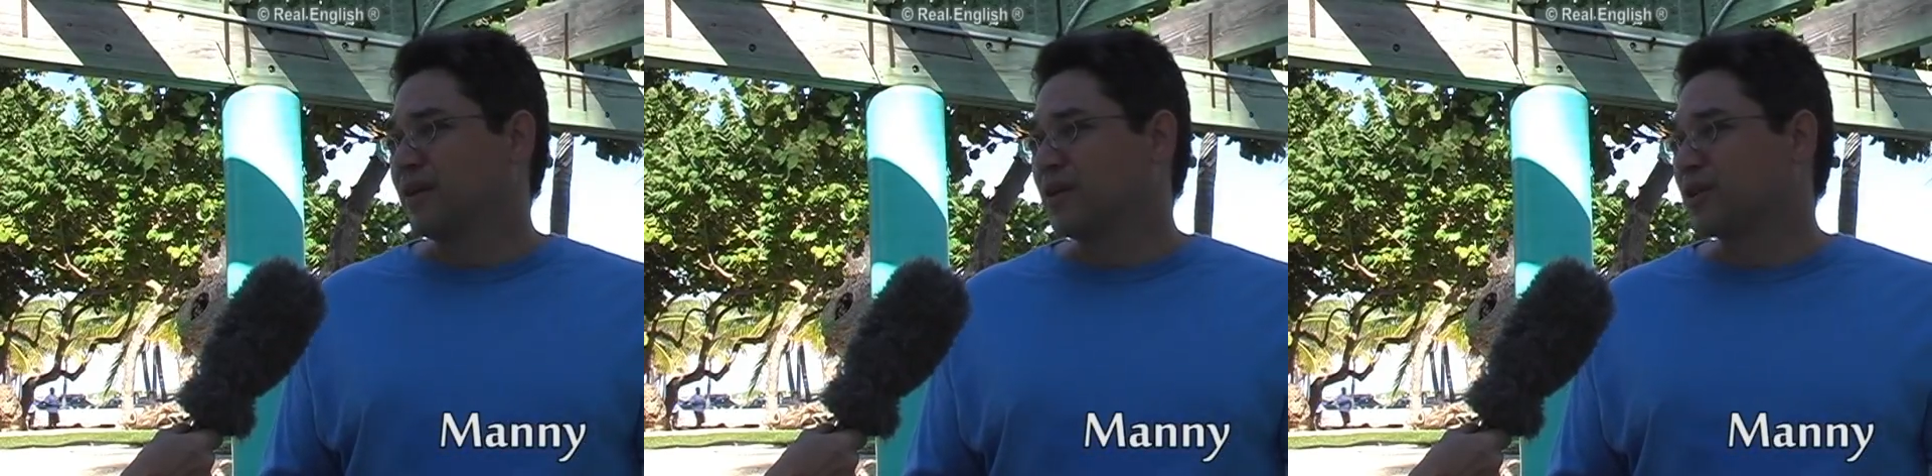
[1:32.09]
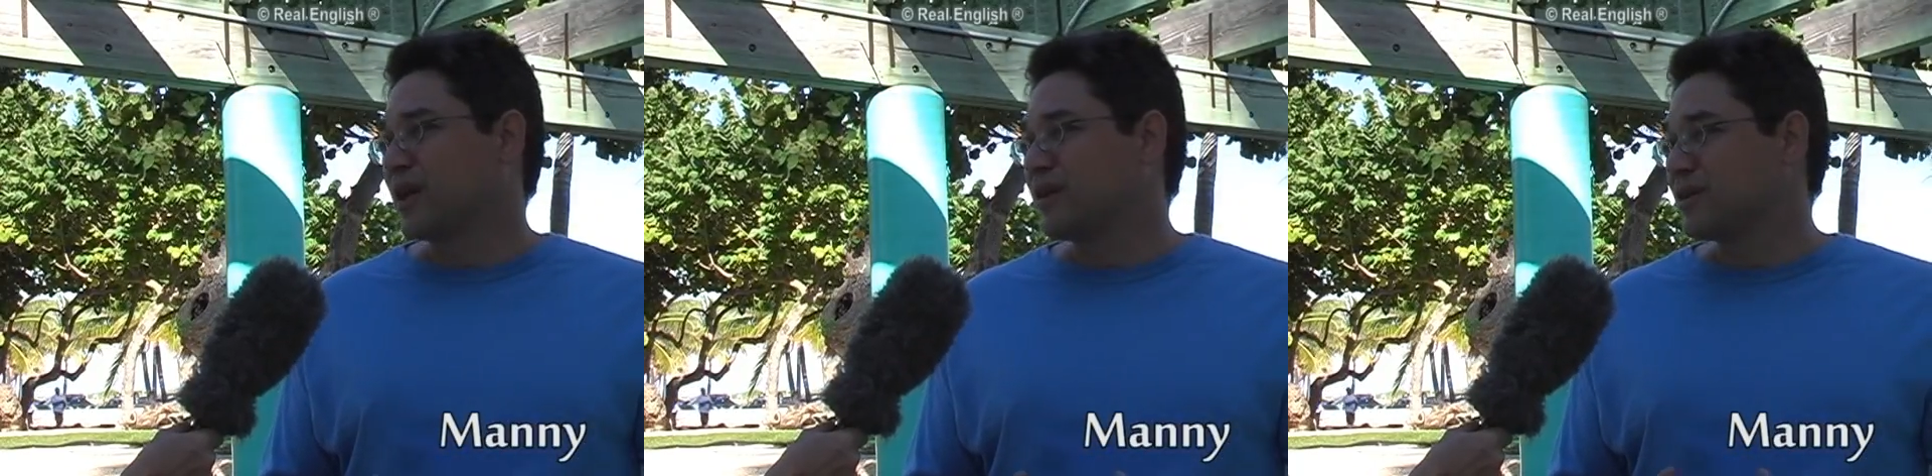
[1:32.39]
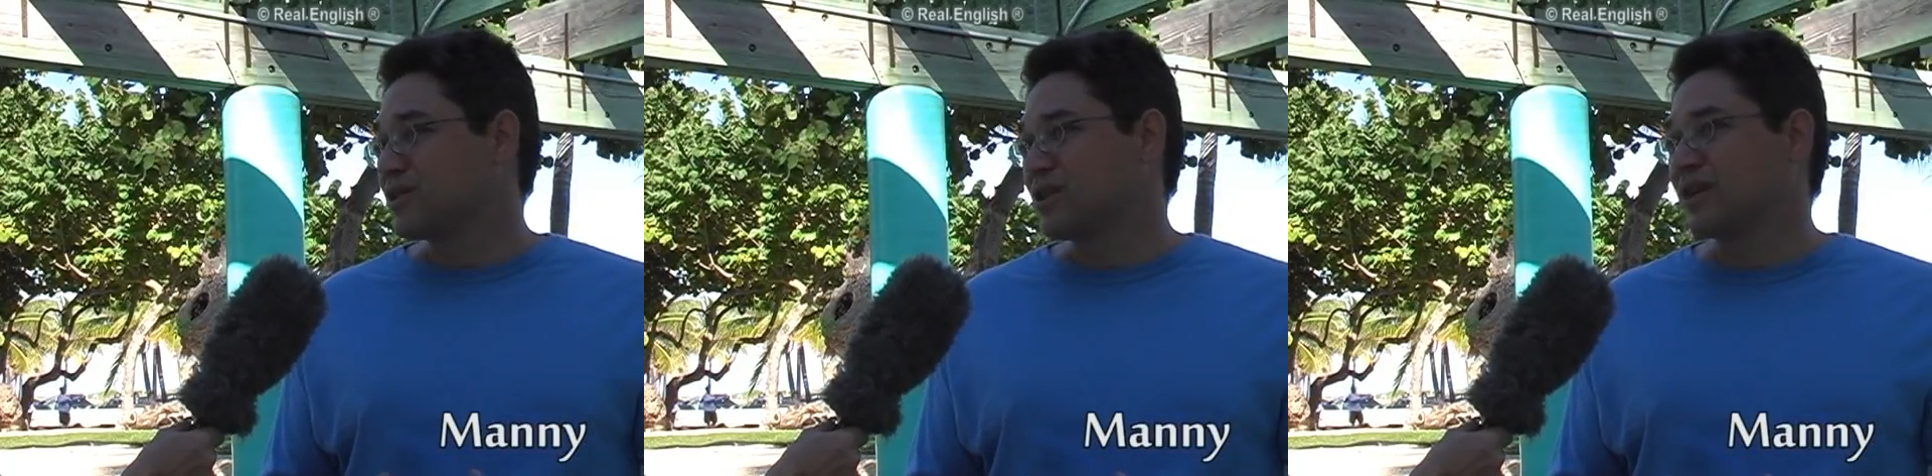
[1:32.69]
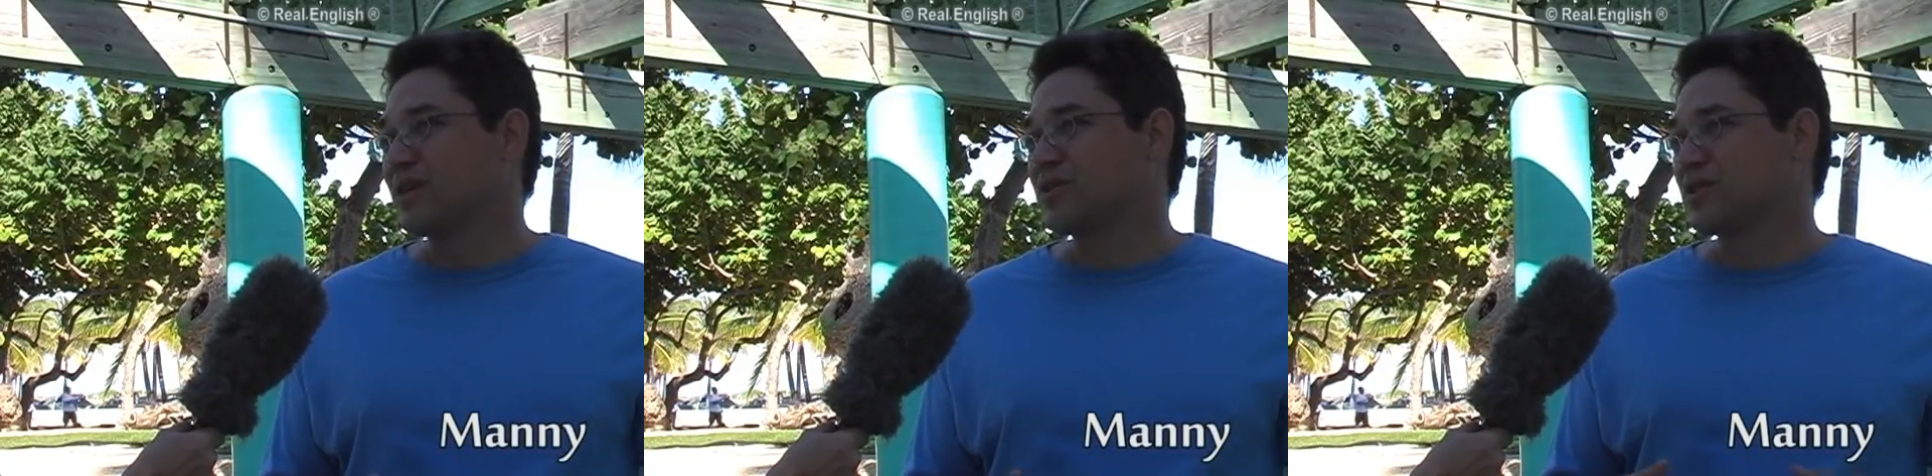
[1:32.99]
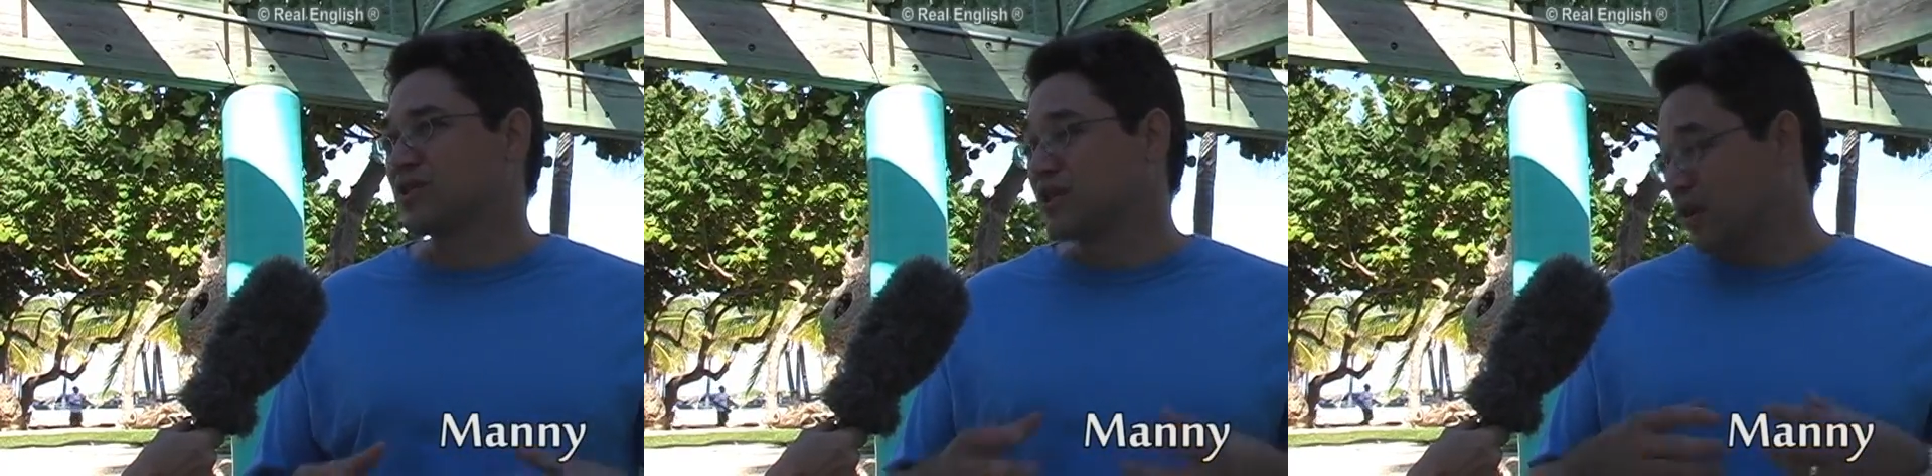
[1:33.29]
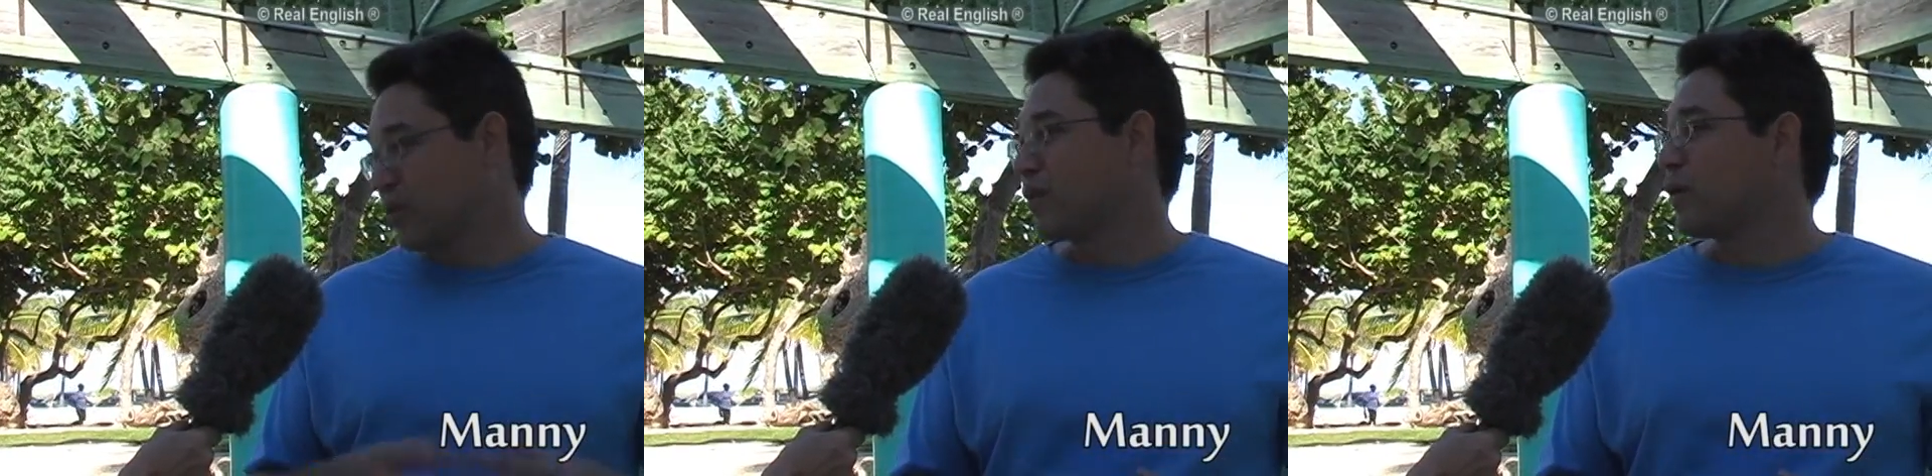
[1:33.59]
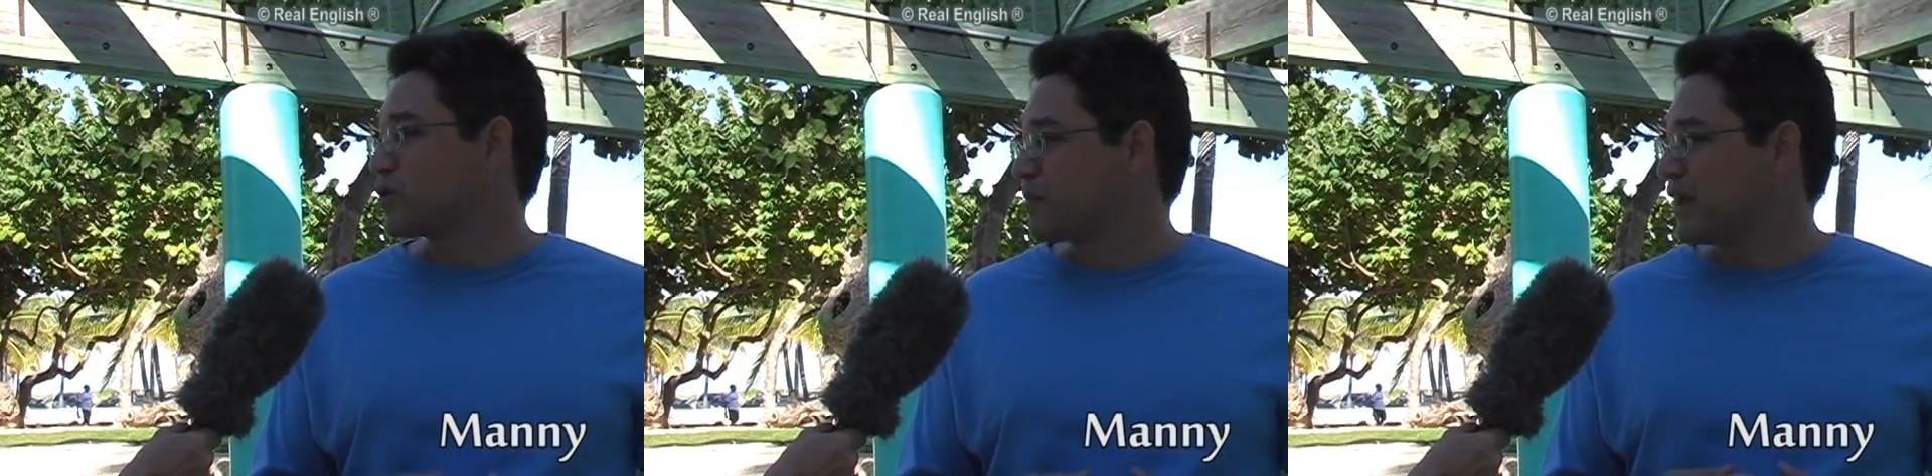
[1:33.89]
your tendency is to stick with
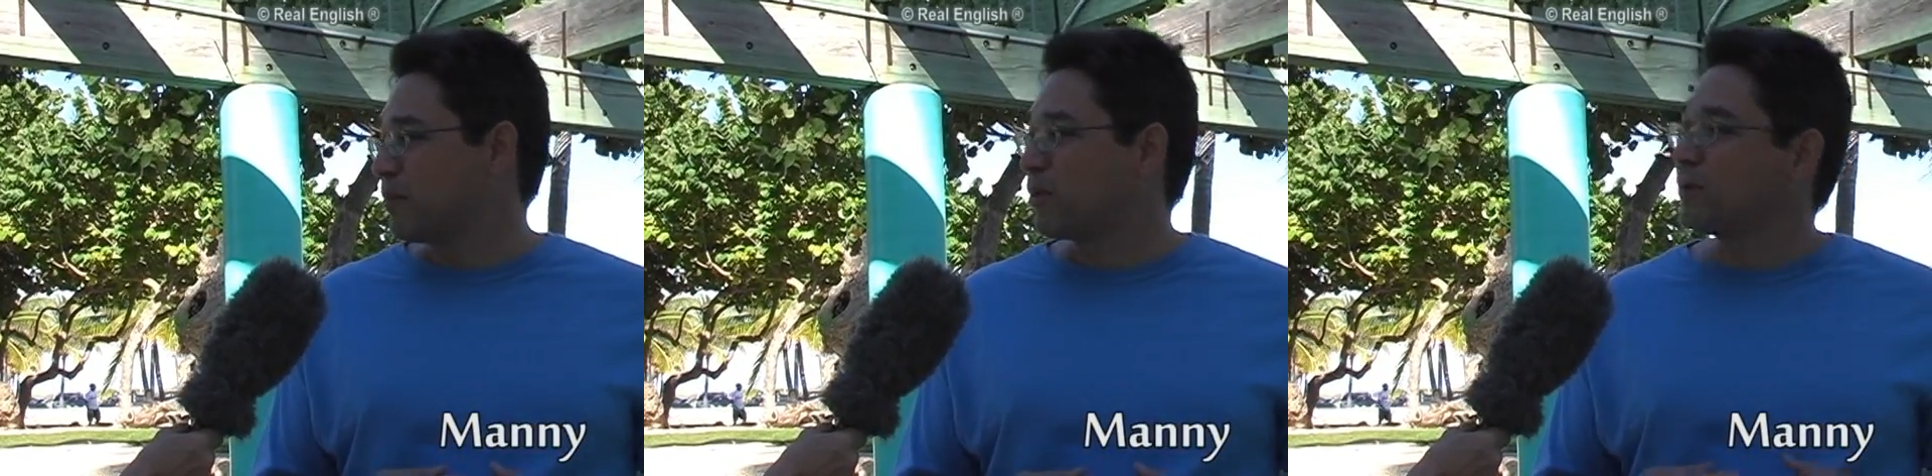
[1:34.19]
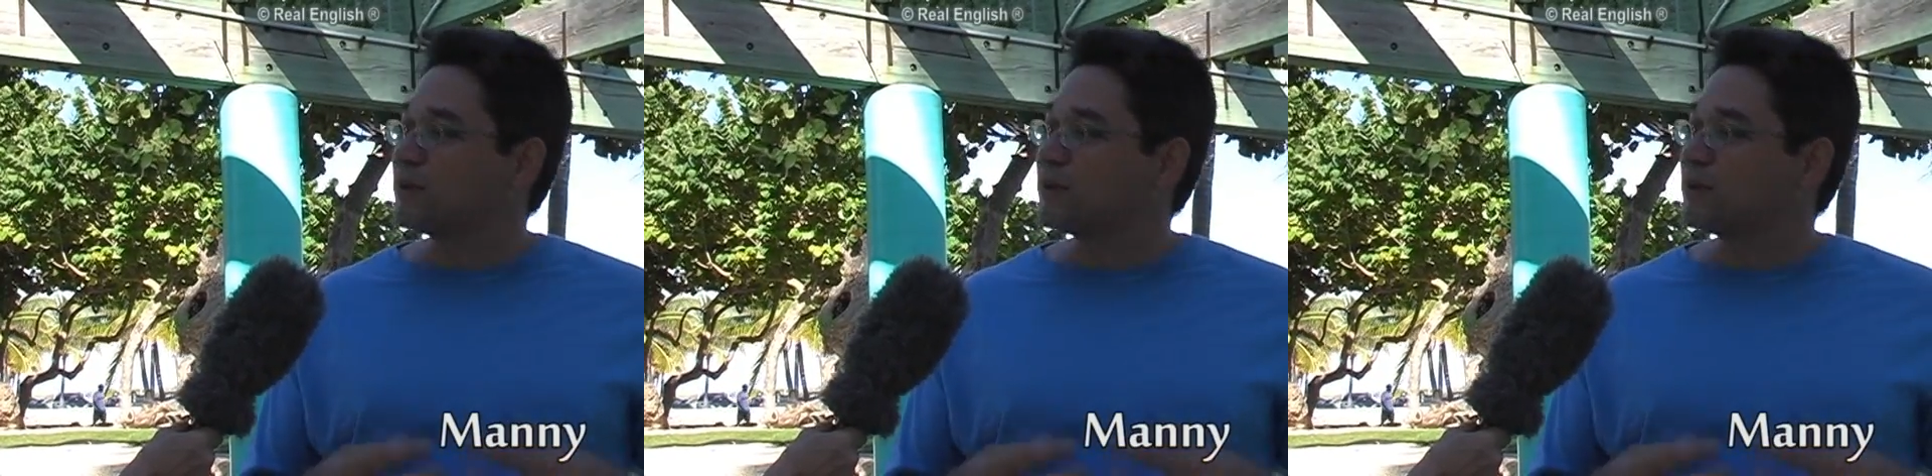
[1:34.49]
those people